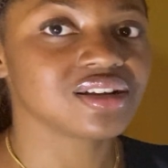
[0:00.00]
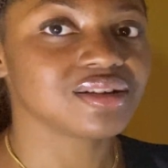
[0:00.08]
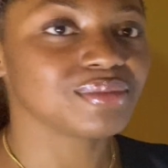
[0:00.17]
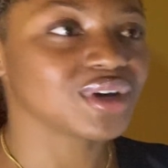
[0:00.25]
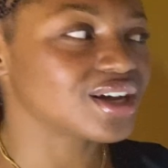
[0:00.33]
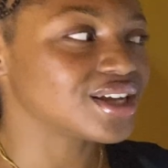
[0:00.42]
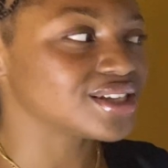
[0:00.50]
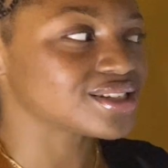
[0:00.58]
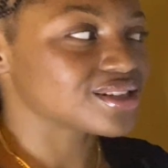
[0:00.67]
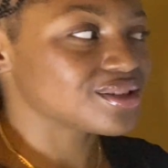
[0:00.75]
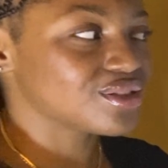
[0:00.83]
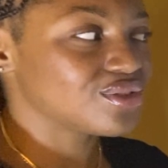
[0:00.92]
Because
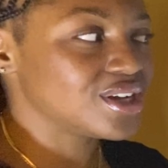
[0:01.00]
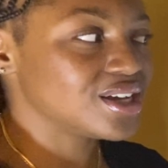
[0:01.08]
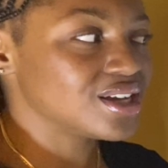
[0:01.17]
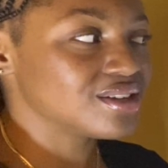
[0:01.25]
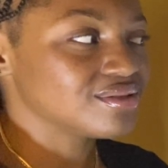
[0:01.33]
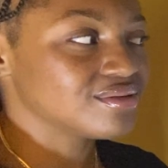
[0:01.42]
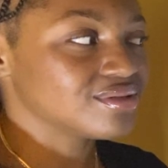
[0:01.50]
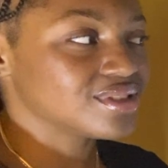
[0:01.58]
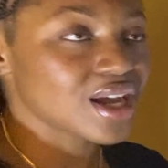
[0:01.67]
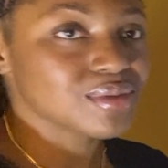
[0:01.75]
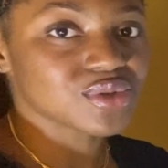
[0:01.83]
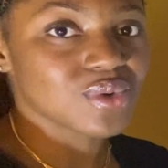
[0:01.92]
3
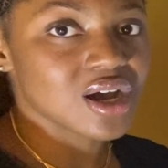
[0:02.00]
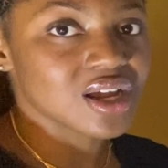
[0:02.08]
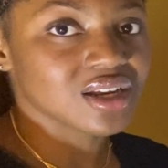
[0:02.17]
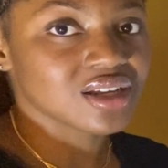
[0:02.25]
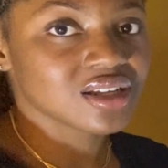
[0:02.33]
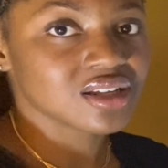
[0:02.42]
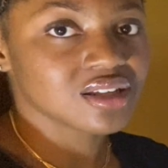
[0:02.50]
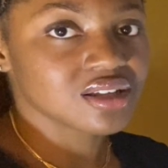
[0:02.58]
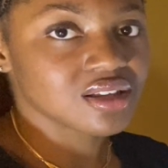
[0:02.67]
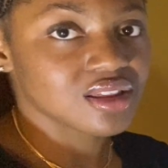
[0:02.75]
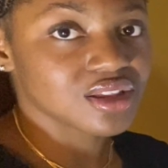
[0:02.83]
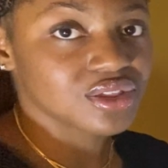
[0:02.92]
times 1,
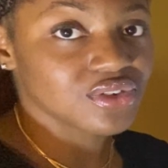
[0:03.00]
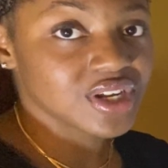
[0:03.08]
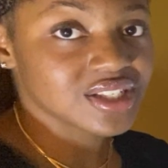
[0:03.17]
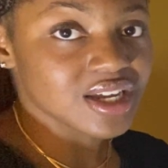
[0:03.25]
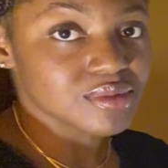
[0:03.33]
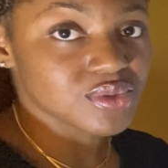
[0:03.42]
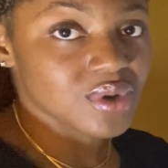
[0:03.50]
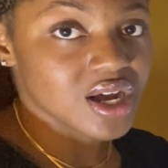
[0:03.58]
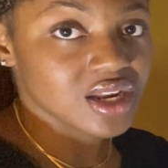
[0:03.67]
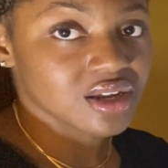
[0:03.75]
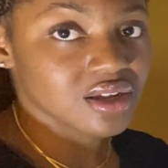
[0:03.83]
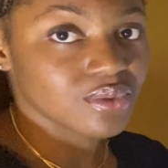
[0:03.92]
the 3 times
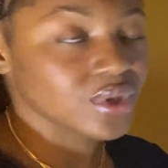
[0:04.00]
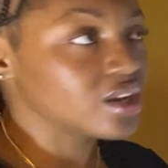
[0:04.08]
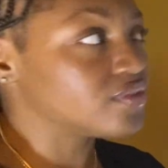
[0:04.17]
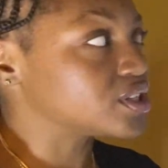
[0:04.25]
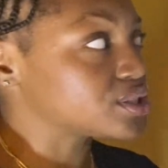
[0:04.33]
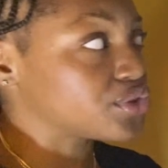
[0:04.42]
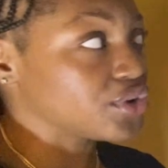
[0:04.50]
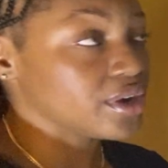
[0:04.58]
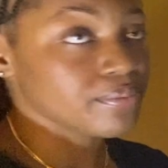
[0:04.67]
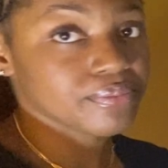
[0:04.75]
1 would give us 3.